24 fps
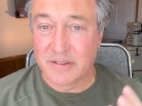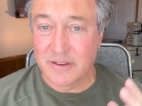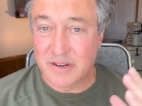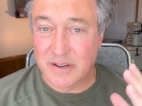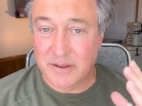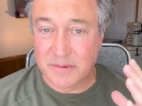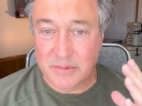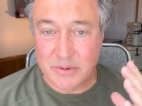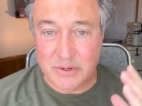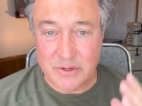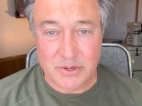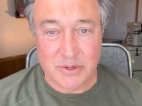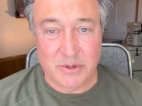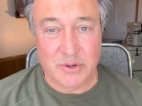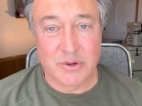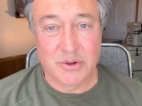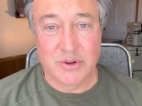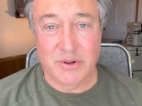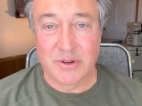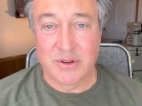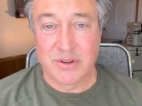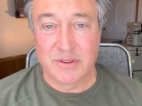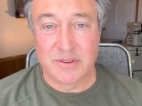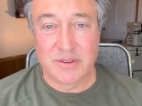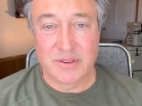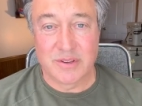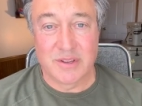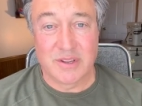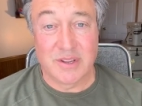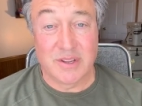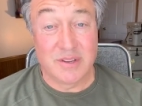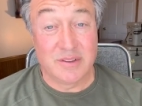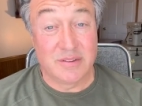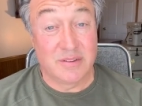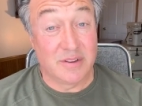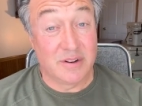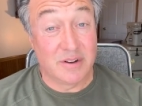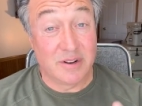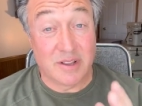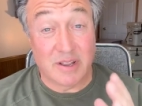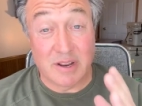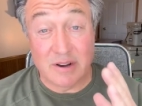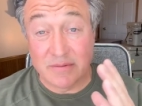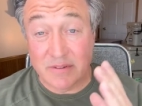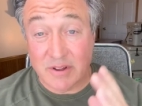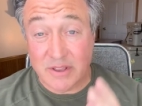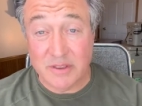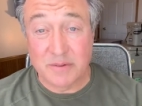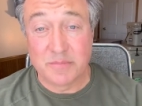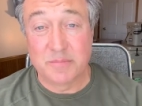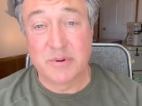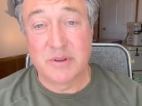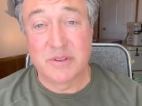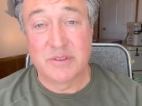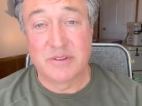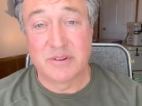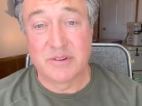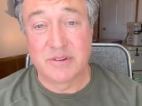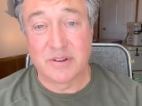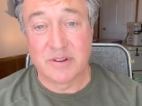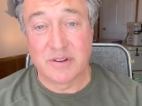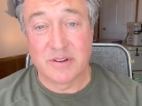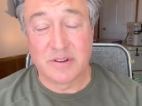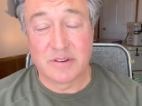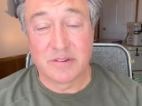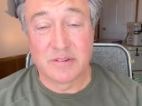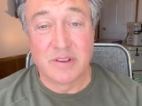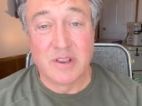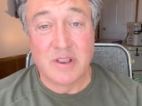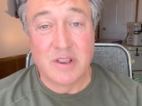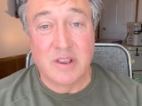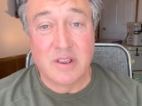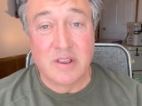and I'm sure it's the case in a lot of other breeds of dogs.